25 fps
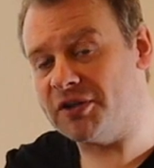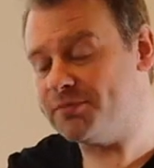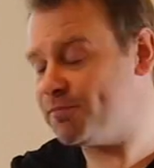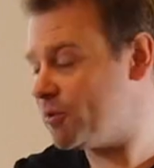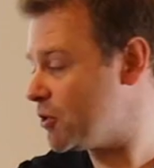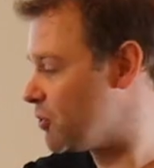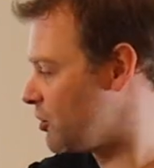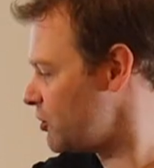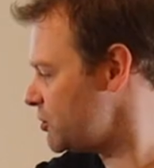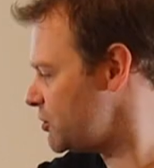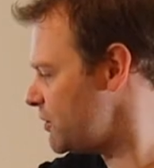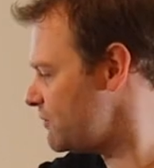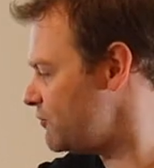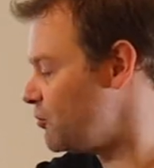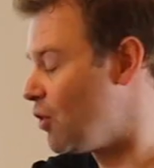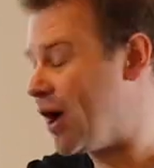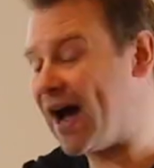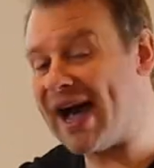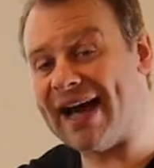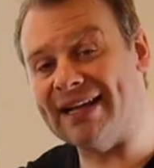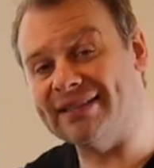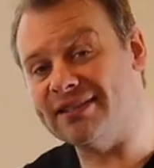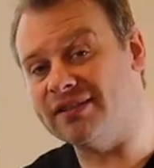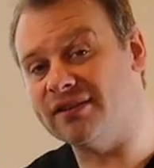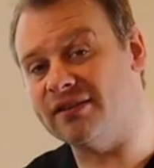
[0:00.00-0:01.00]
offer is because you've
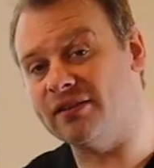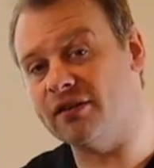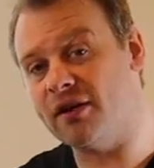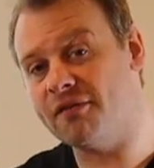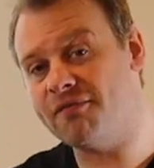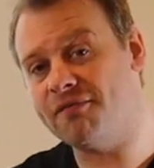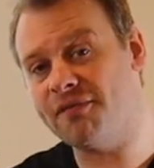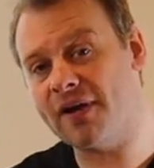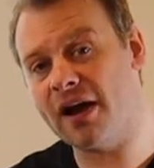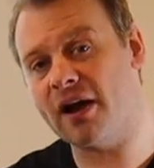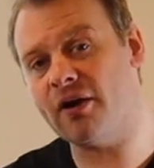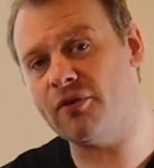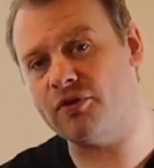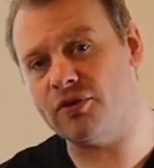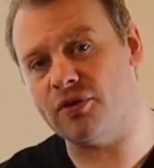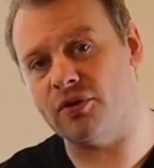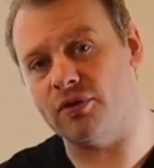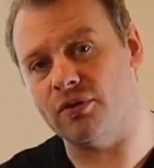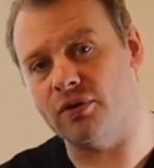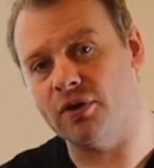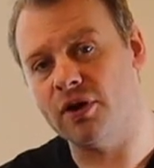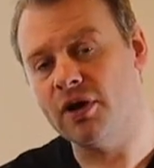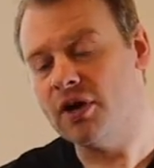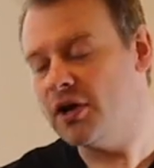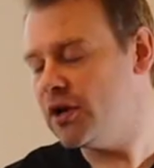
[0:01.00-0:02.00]
not added enough
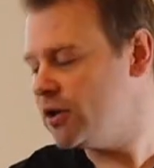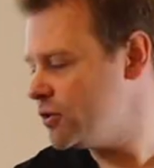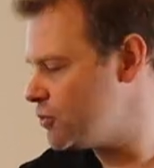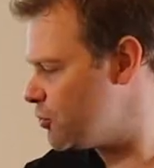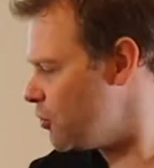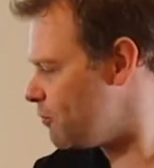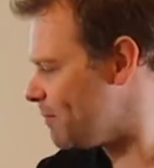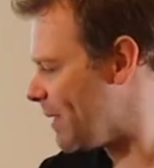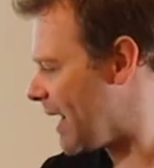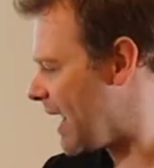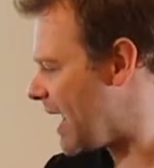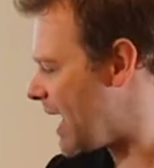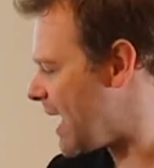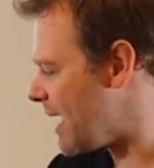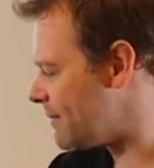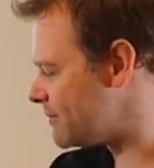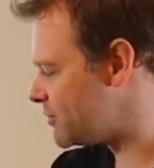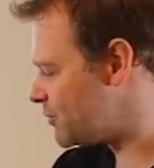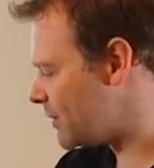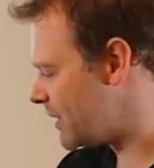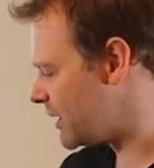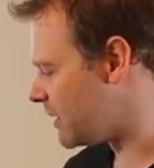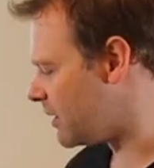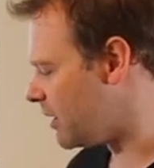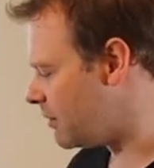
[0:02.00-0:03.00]
value. So
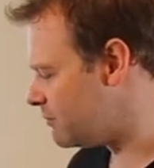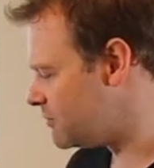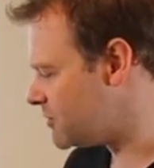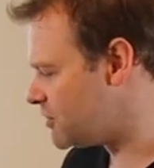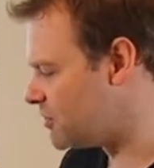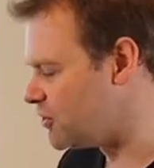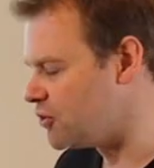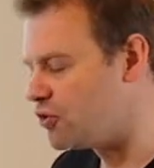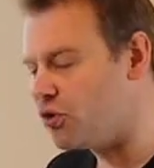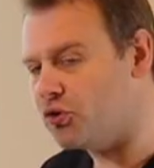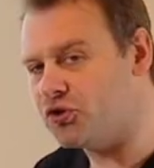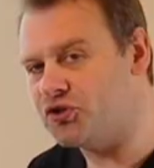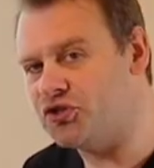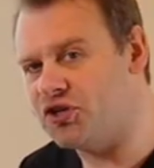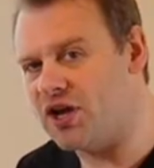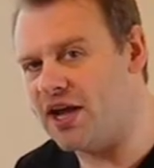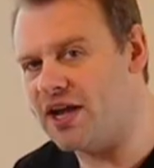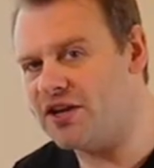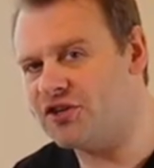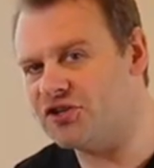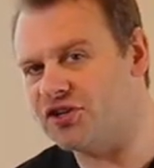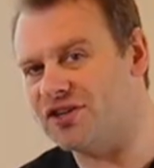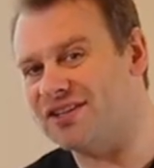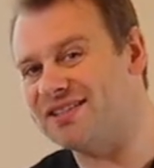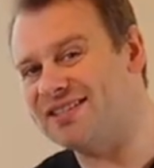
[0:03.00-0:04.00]
perhaps when it comes to
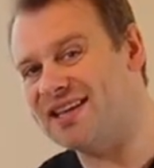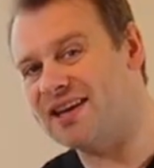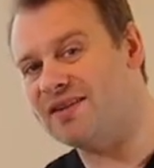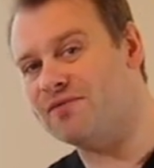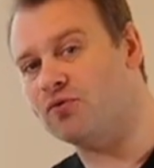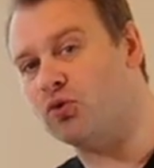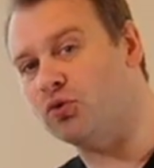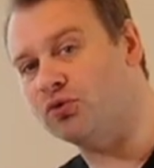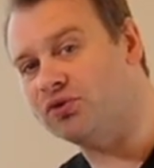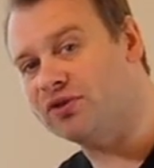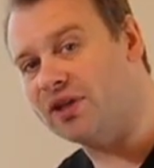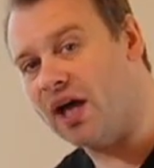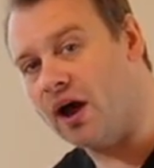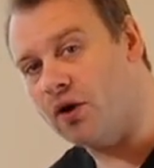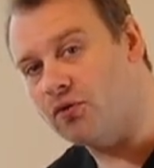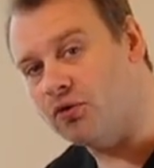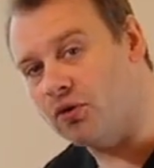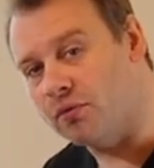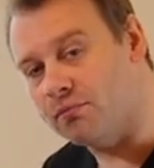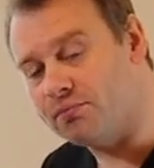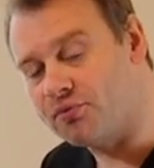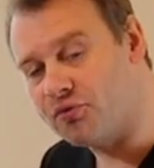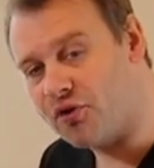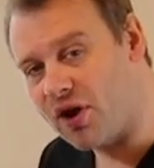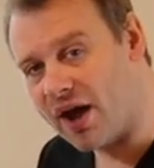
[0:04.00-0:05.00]
negotiation, instead of going
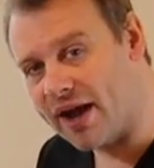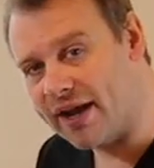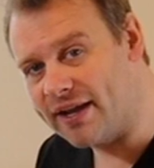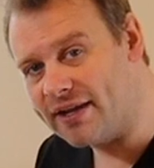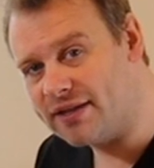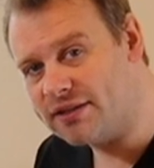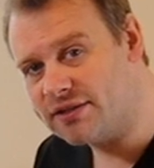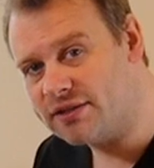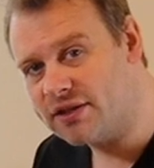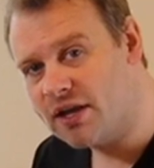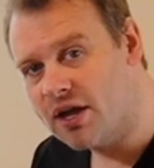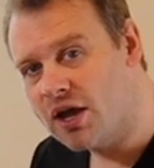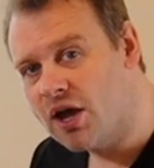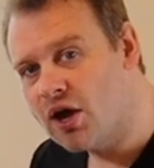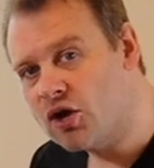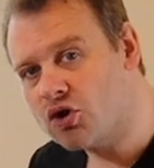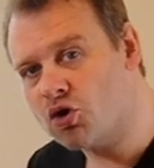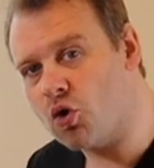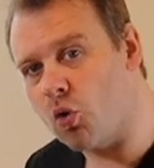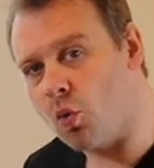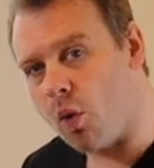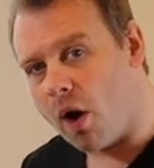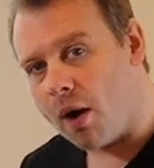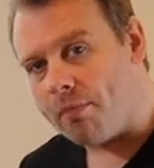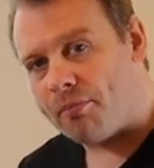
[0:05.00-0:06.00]
down on price,
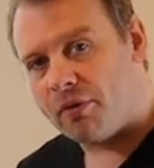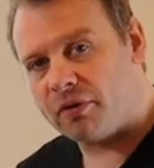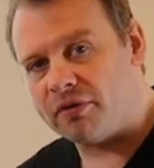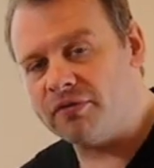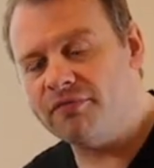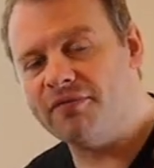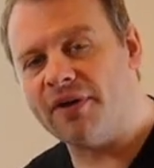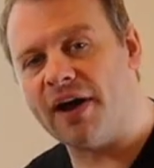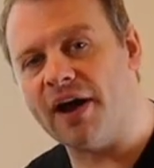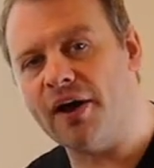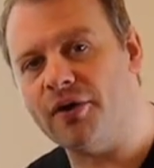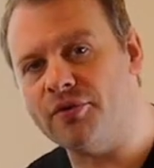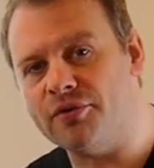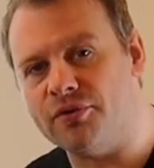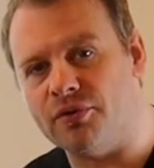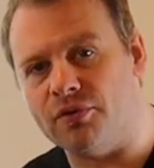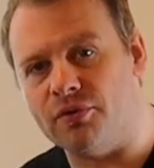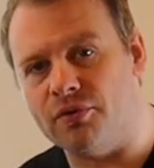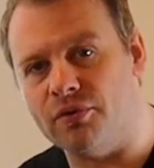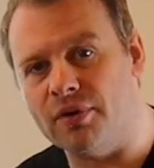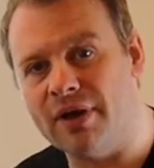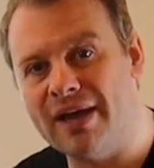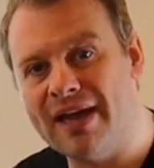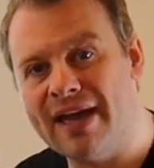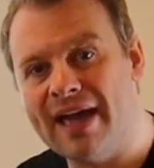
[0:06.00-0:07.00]
go up on
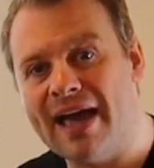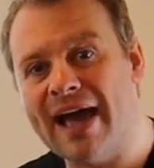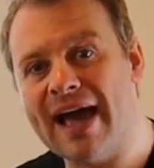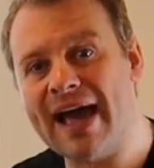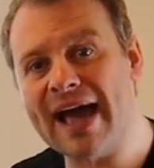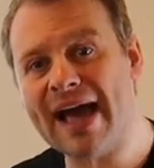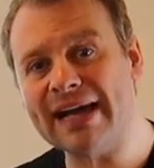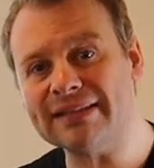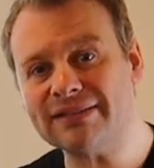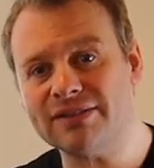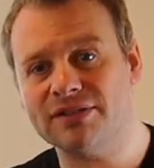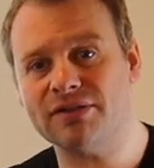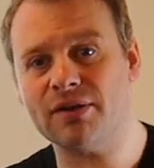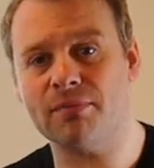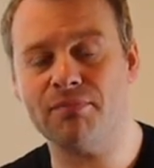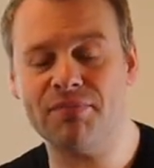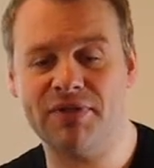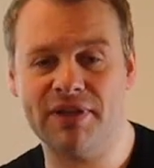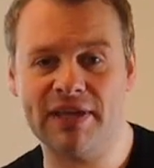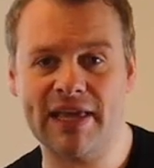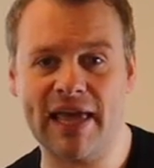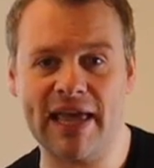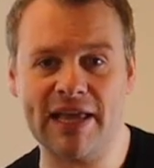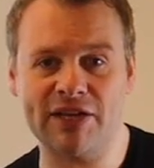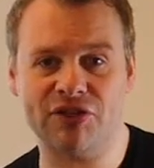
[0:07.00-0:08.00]
value. Add
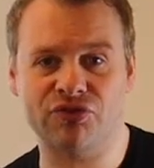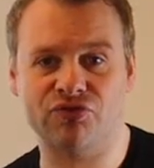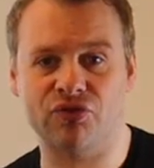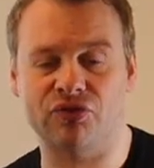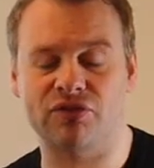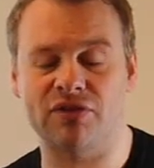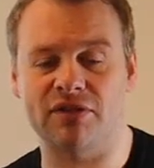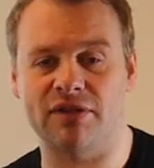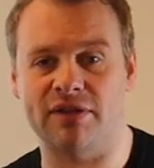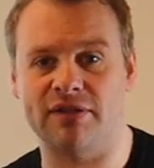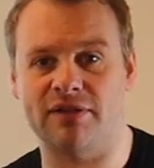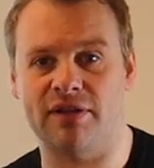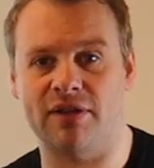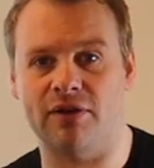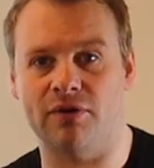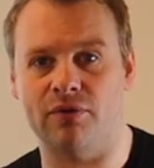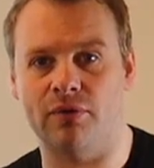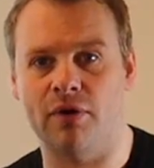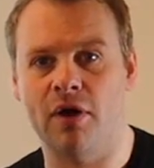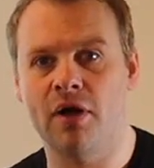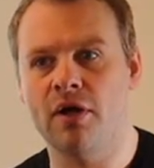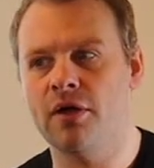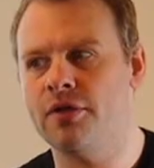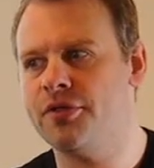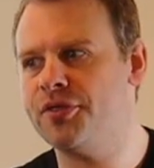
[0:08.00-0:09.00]
something extra to the
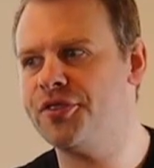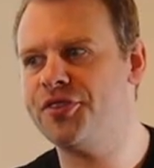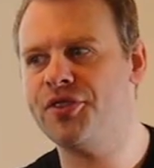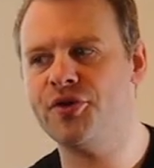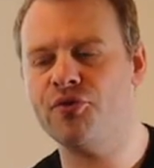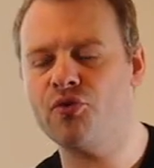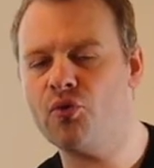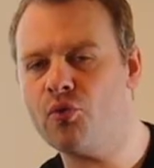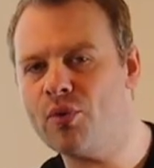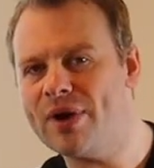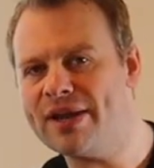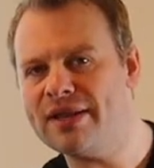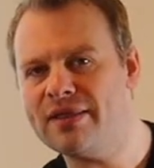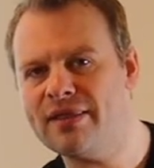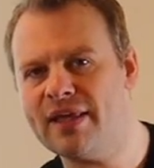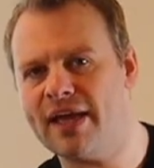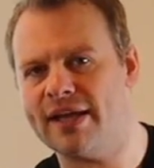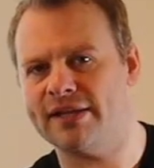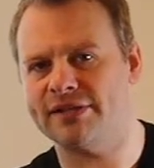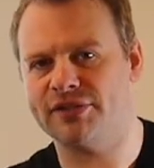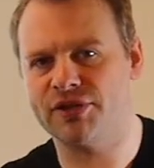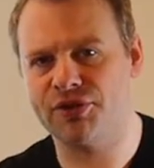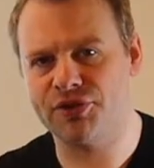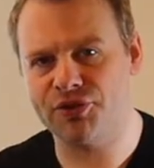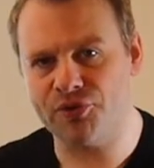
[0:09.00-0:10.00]
deal. Throw
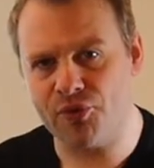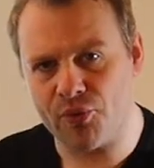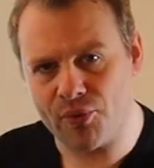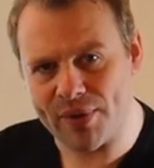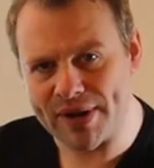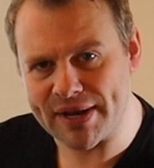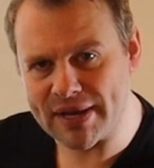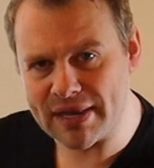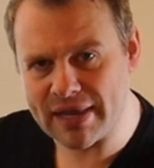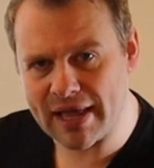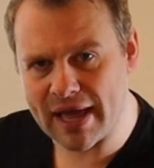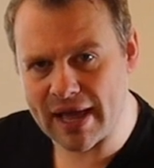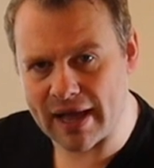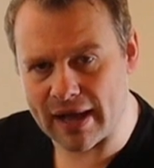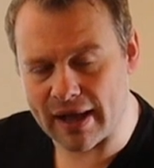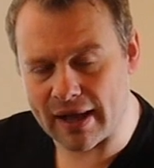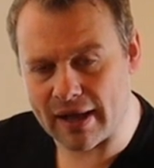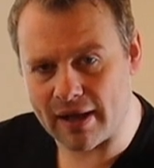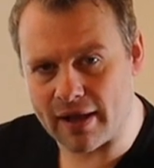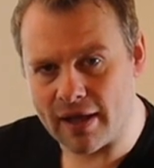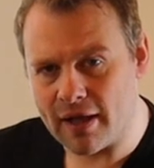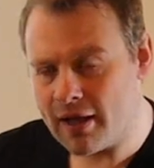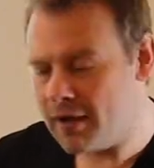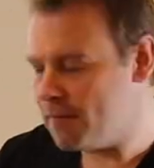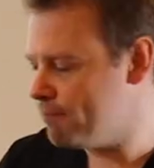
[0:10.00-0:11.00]
in this, throw in
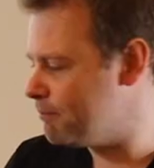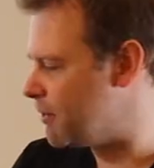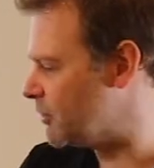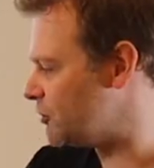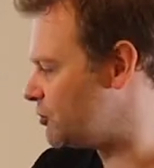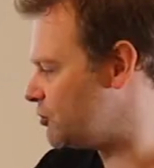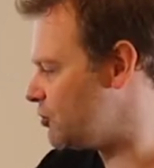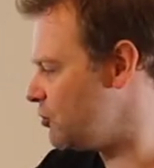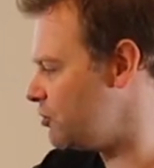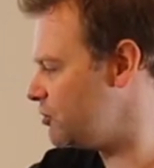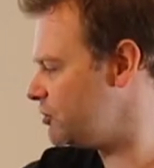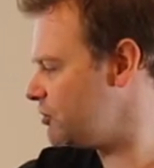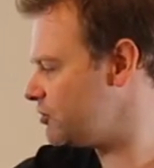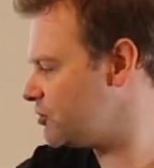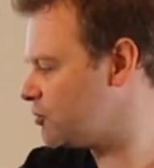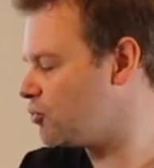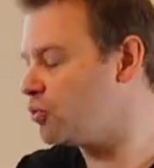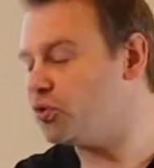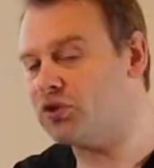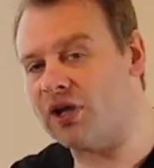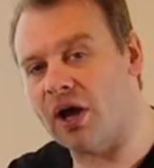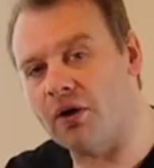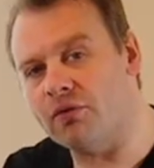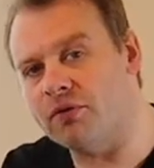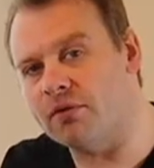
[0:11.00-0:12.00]
that, but
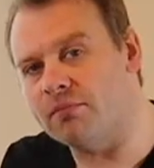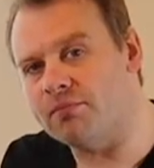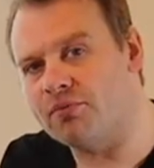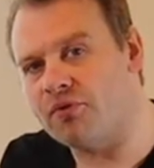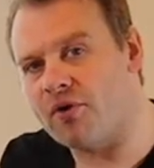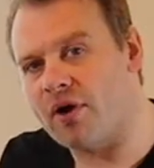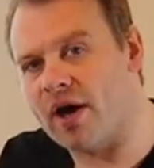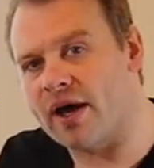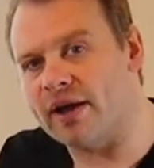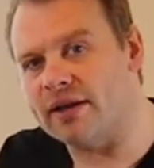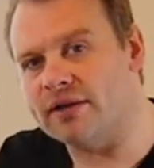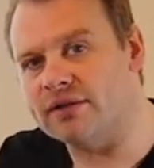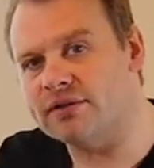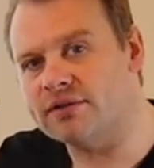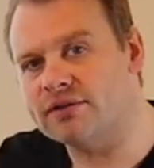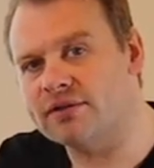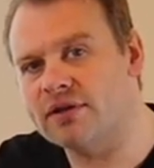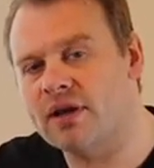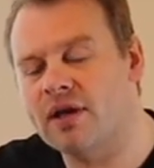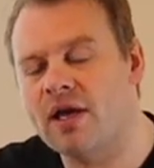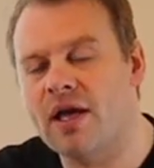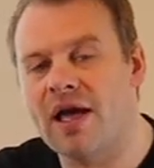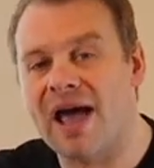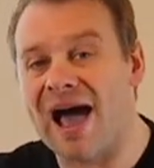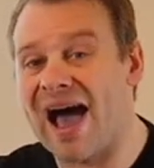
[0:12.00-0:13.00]
don't go down in
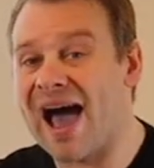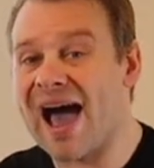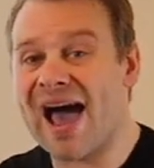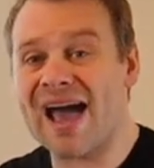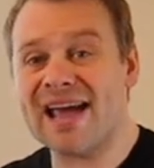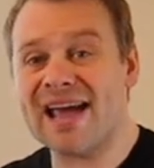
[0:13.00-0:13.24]
price.